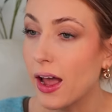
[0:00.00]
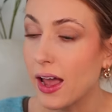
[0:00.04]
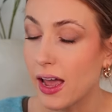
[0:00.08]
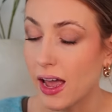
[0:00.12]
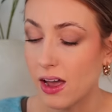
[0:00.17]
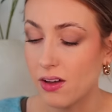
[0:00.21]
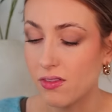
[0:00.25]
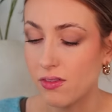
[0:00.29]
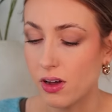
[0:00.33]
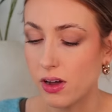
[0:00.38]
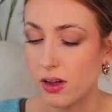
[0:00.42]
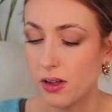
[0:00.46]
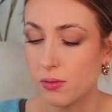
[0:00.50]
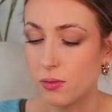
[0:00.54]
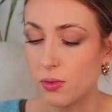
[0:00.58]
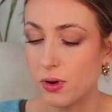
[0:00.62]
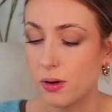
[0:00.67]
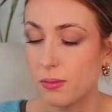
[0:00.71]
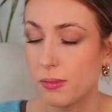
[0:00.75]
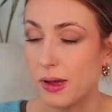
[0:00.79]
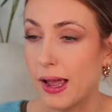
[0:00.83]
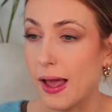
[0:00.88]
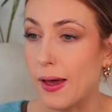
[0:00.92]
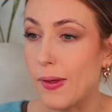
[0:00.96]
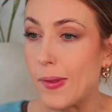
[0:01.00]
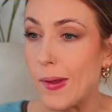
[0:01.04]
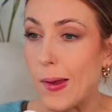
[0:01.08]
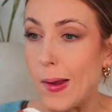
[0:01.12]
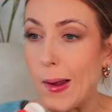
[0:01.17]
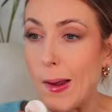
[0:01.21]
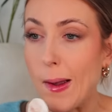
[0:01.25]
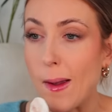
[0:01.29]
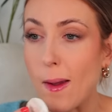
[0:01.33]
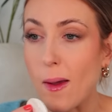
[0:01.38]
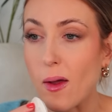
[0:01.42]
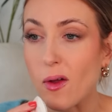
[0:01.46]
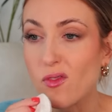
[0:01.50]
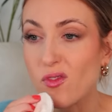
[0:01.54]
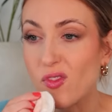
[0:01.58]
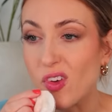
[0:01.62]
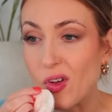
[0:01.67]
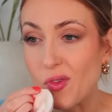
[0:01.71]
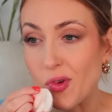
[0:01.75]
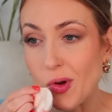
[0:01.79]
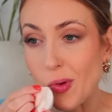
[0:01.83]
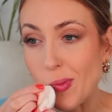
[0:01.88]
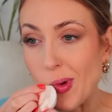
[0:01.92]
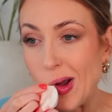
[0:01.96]
I have on one of my other
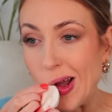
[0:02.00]
favorite